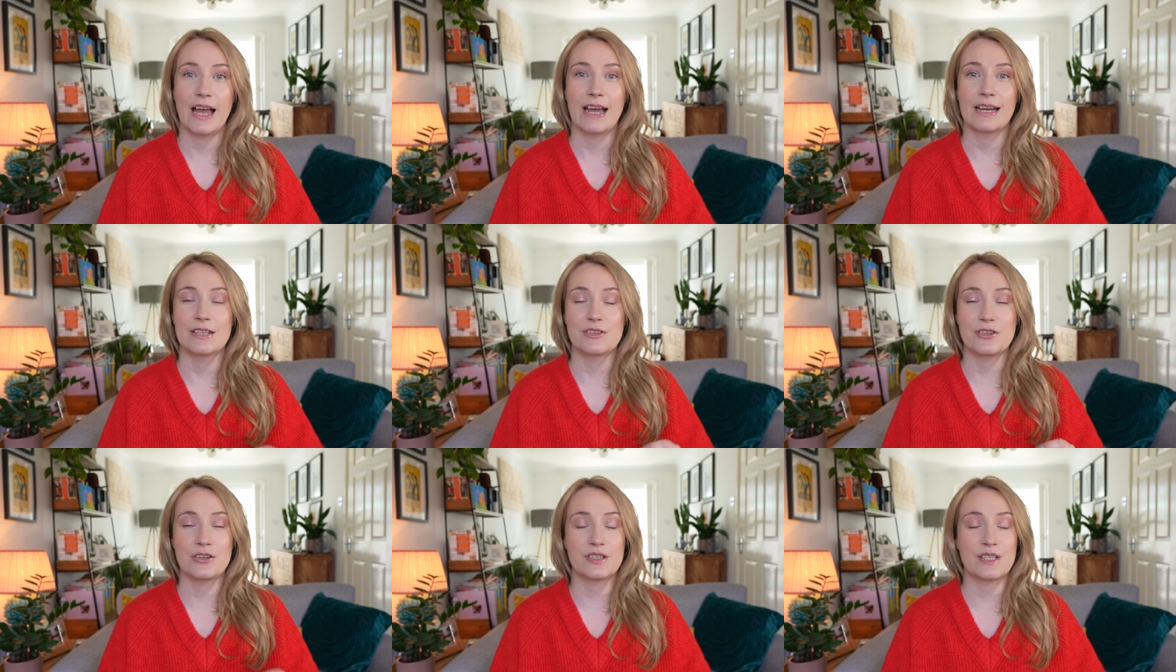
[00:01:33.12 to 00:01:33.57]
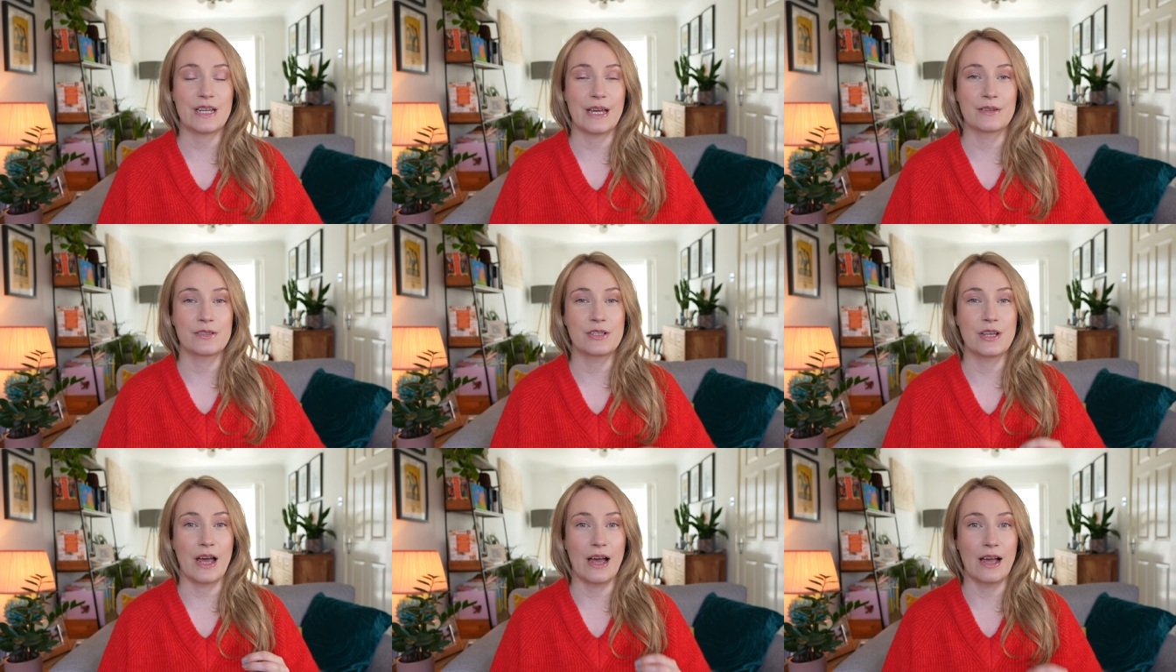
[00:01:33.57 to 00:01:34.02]
and it's just
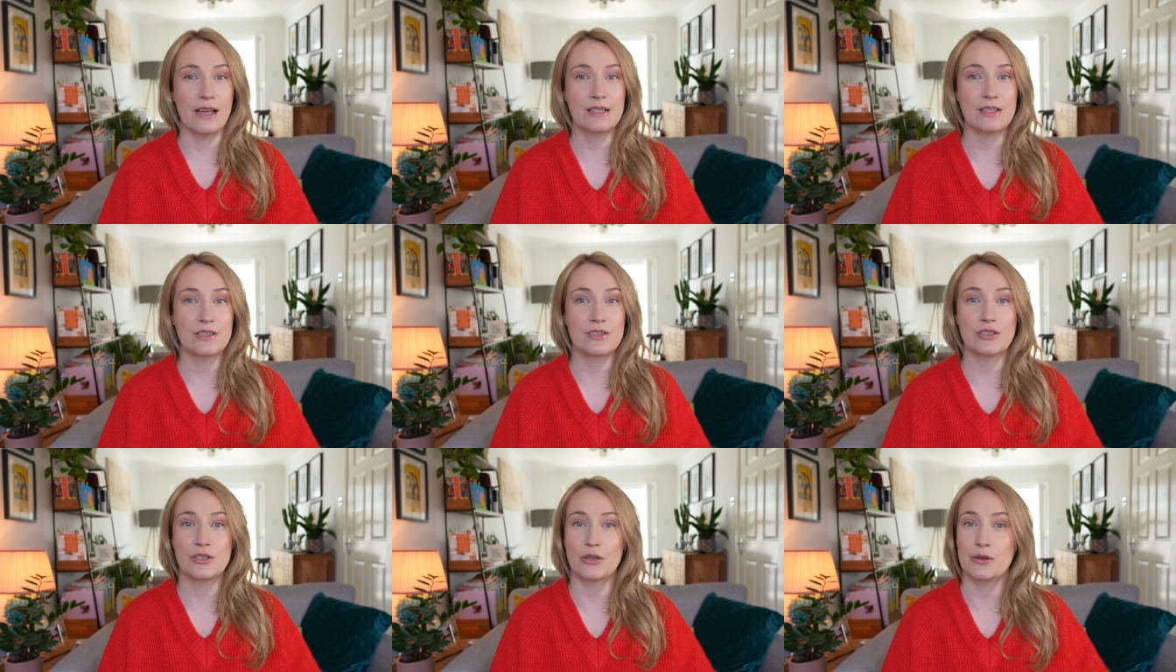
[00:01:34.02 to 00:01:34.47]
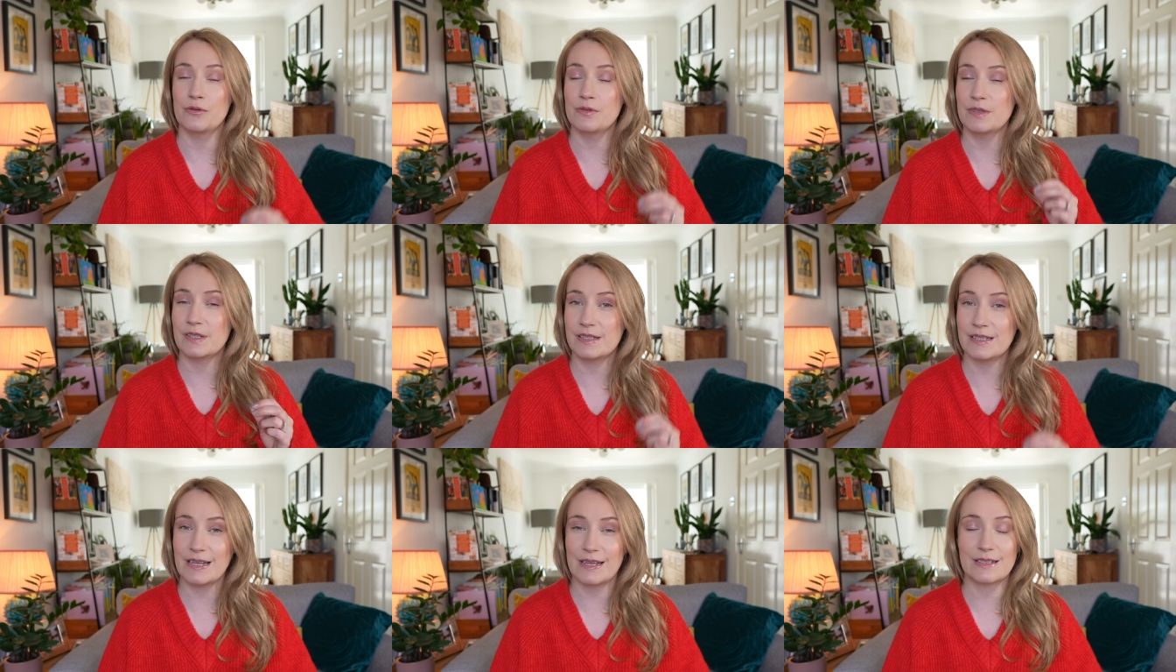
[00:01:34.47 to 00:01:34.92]
down to us to
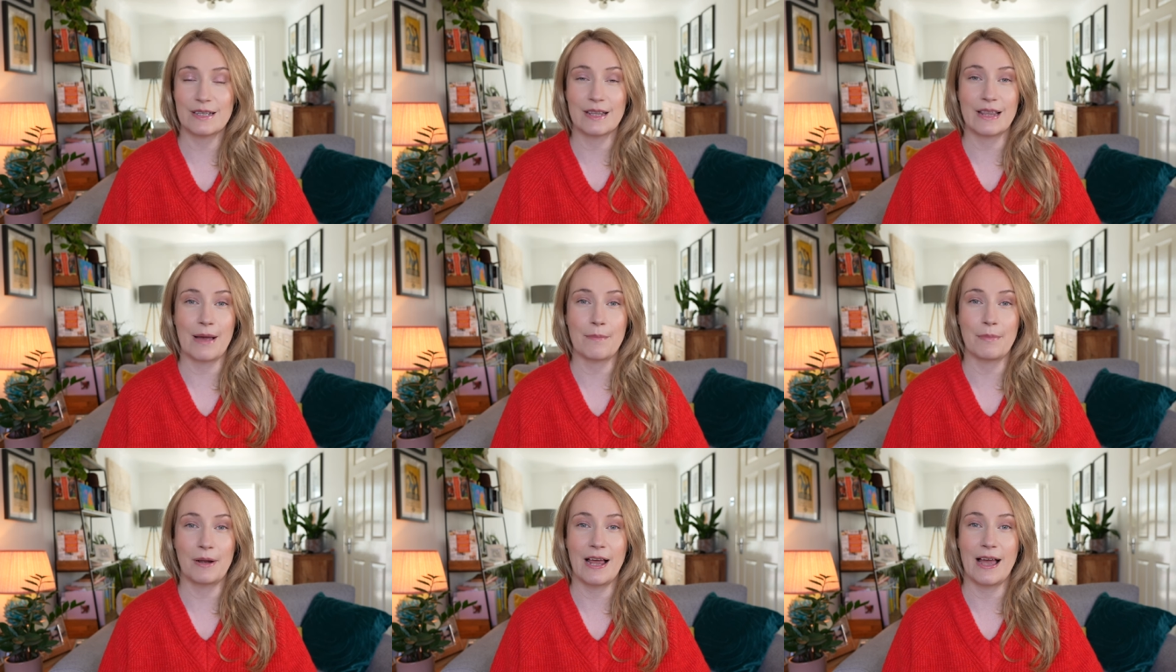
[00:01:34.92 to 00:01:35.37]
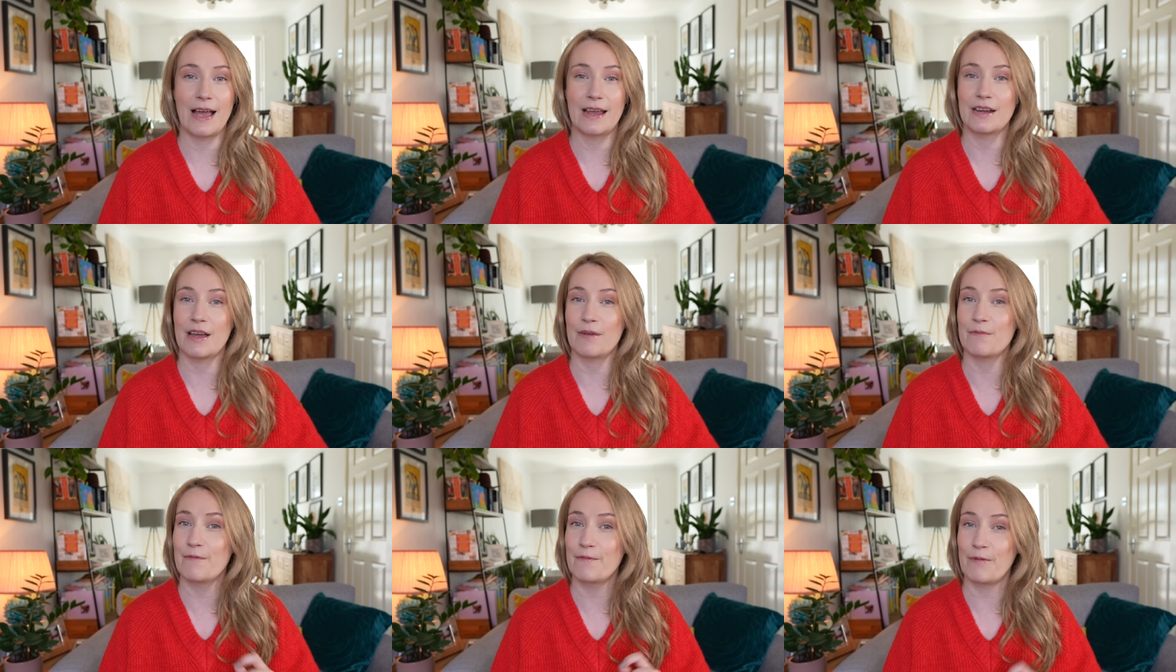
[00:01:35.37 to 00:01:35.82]
stick to that
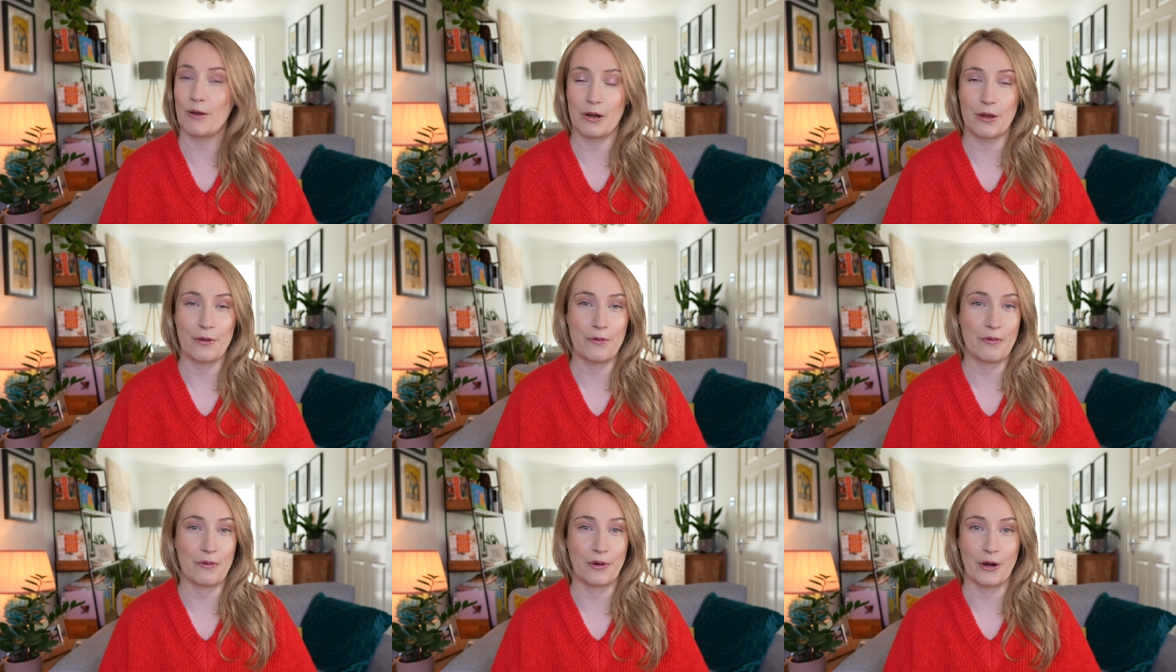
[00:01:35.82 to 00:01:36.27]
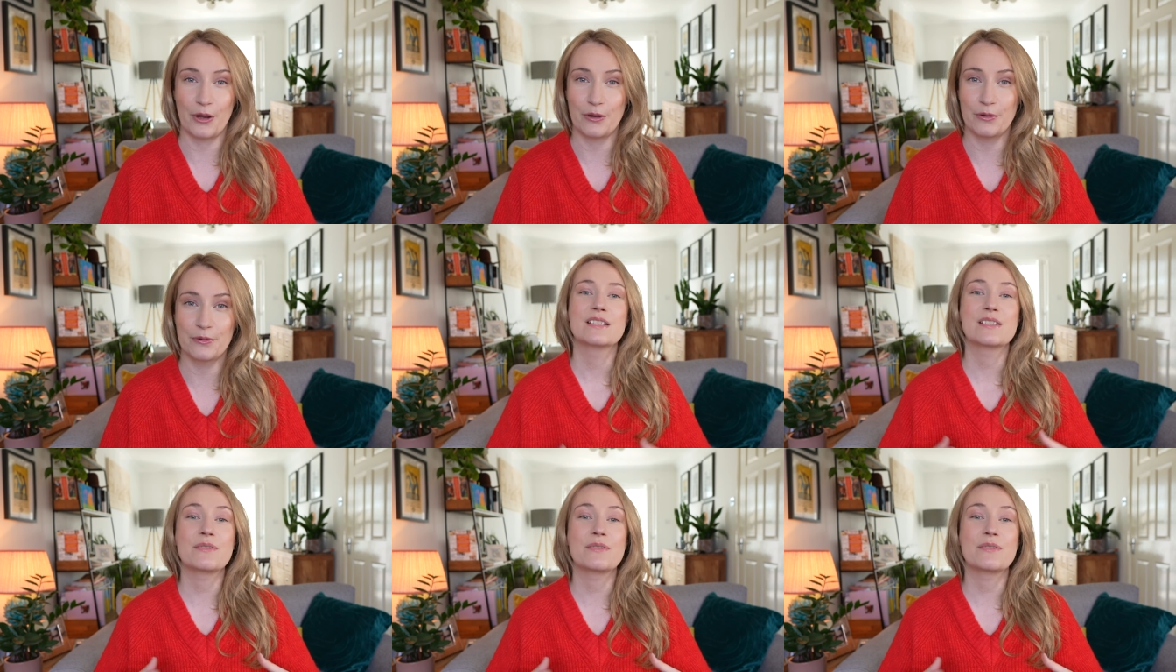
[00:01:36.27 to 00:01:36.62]
plan and follow through.